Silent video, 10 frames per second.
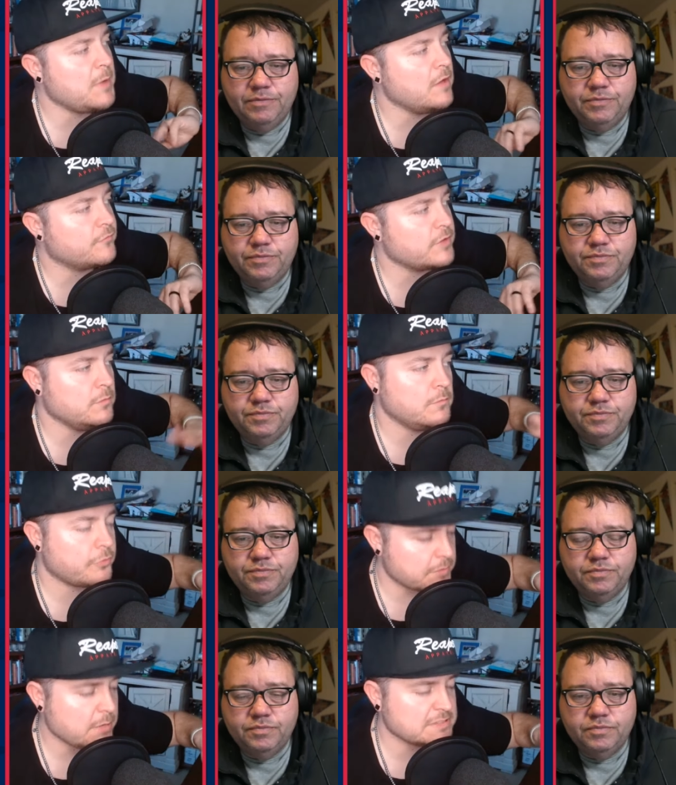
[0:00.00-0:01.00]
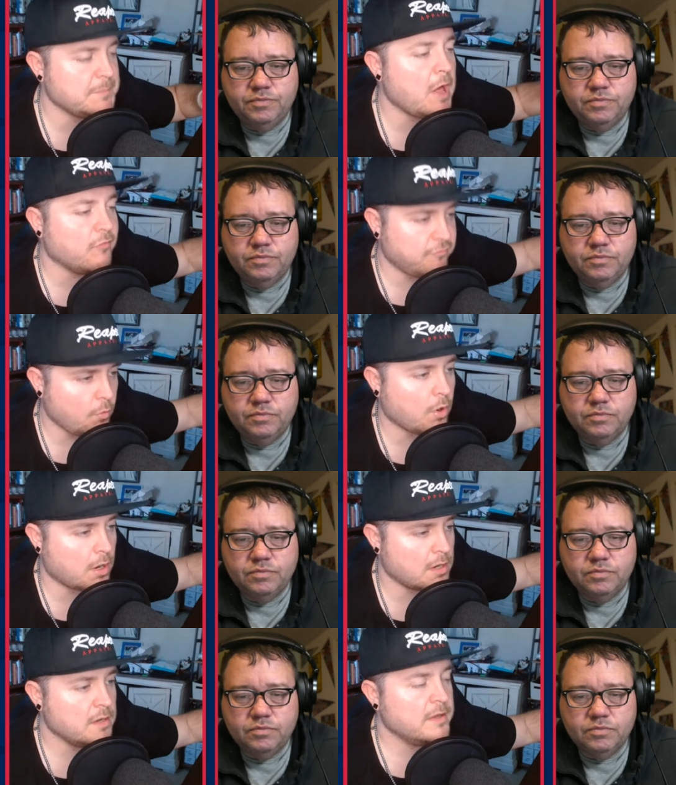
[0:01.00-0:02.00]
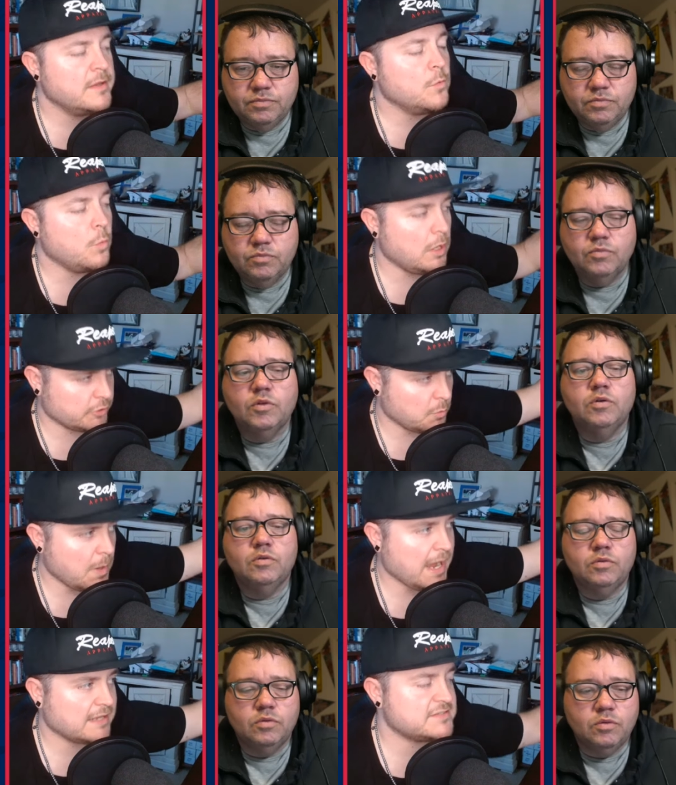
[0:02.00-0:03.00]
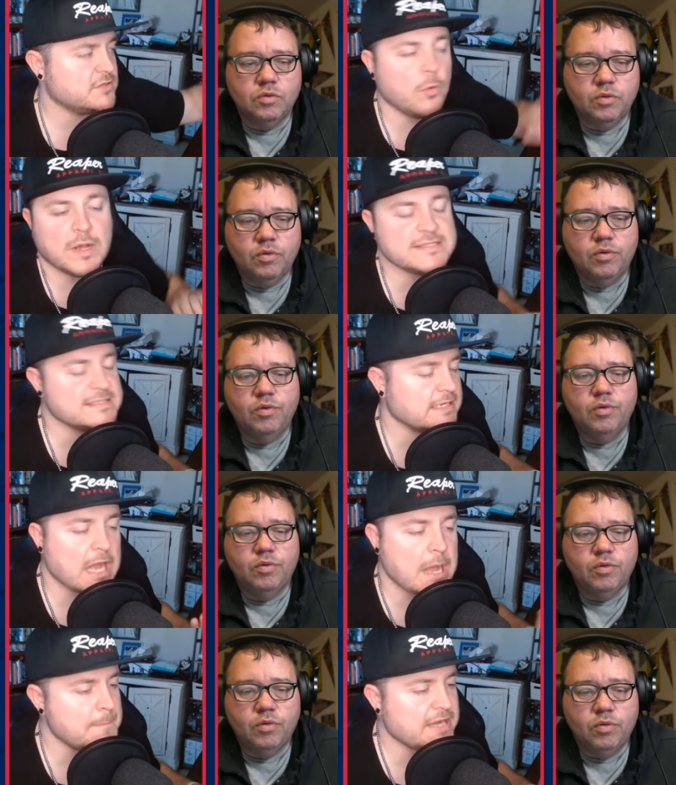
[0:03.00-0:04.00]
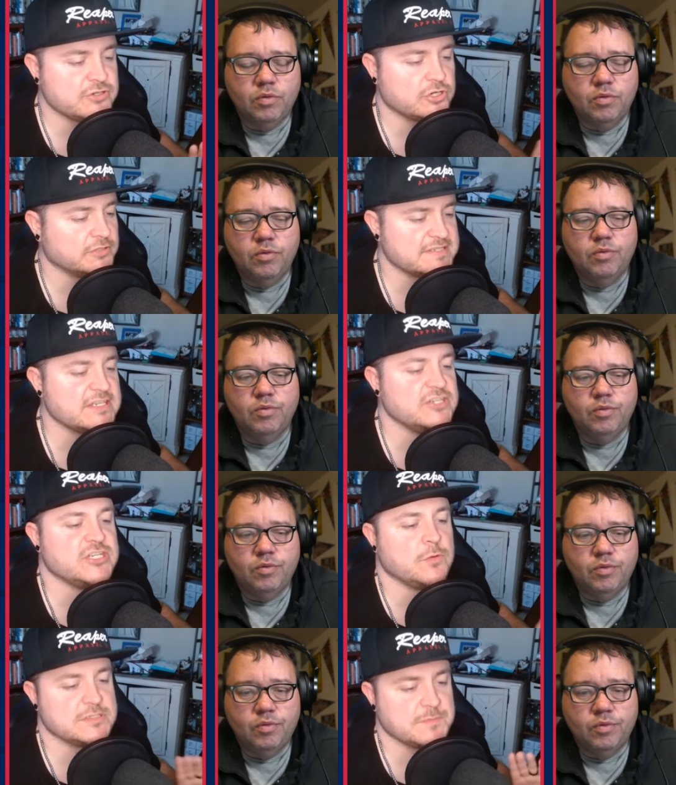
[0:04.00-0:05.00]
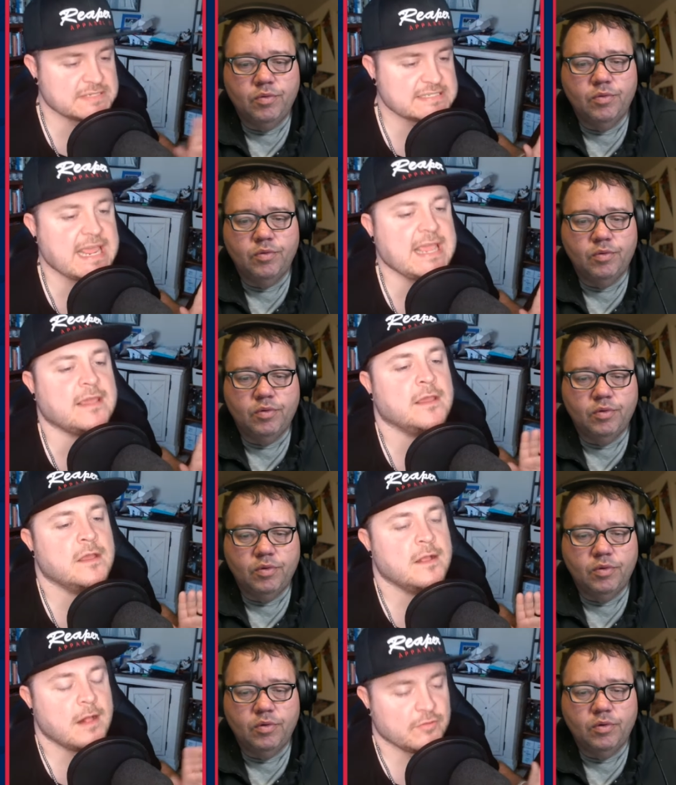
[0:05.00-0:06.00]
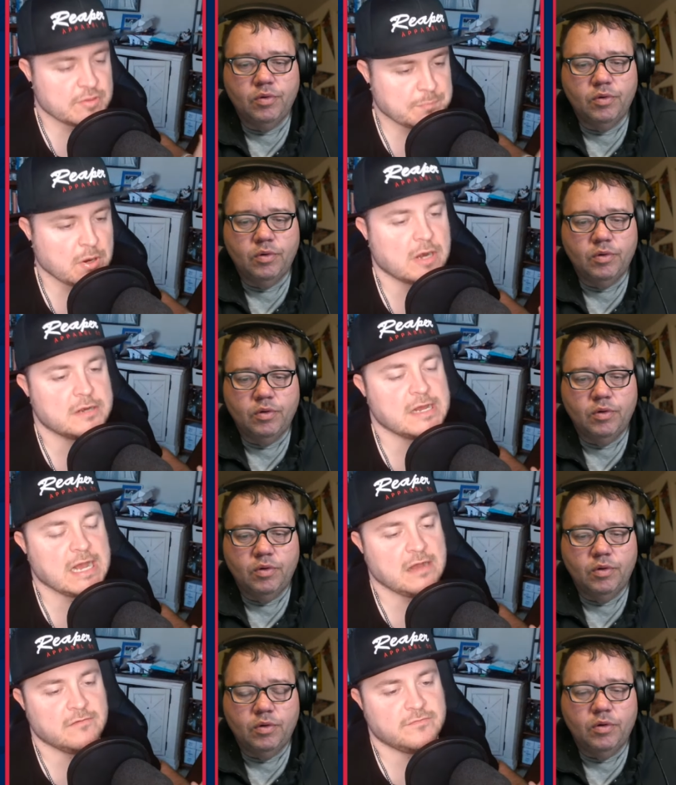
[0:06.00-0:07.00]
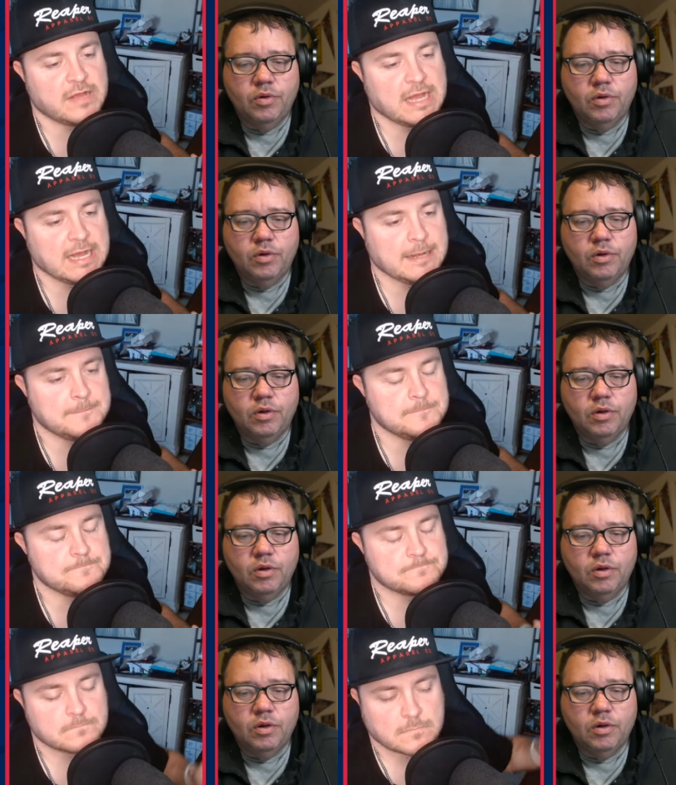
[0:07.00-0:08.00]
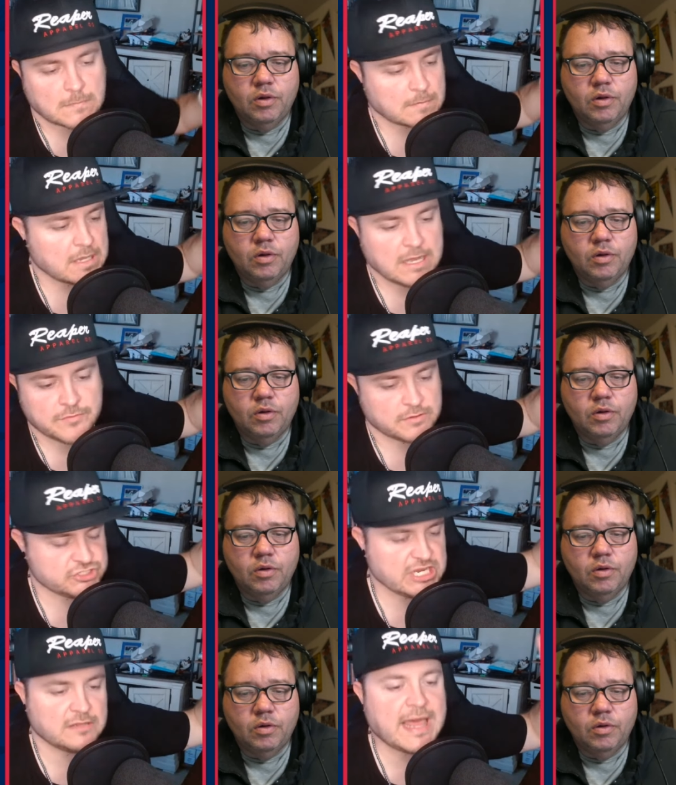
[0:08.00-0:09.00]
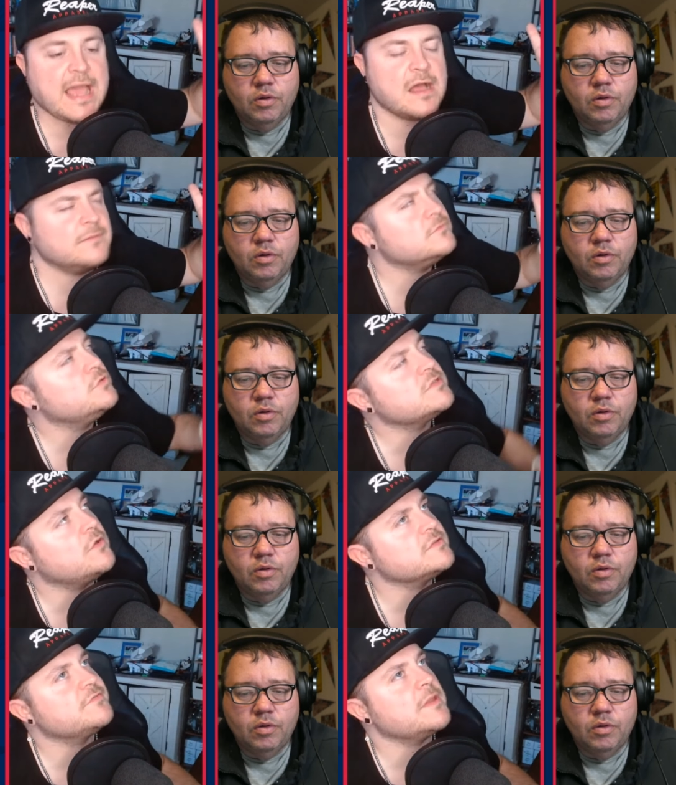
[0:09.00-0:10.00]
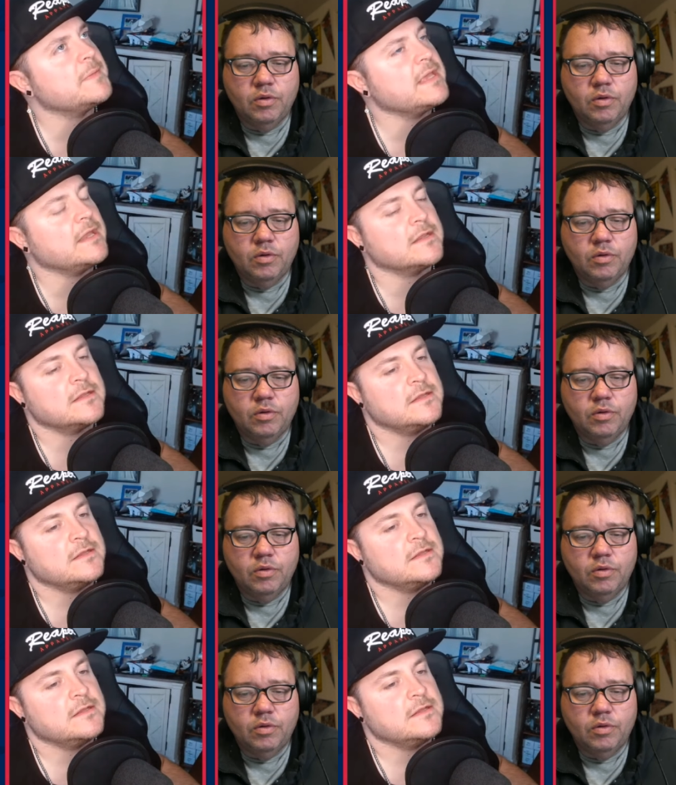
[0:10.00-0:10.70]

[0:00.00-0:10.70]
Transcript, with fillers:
Speaker 1: was ball free, three was ball four. Wallner walks. So it wasn't a, a managerial decision. It was a mistake on the part of um, uh, the, uh, who's closing for them again?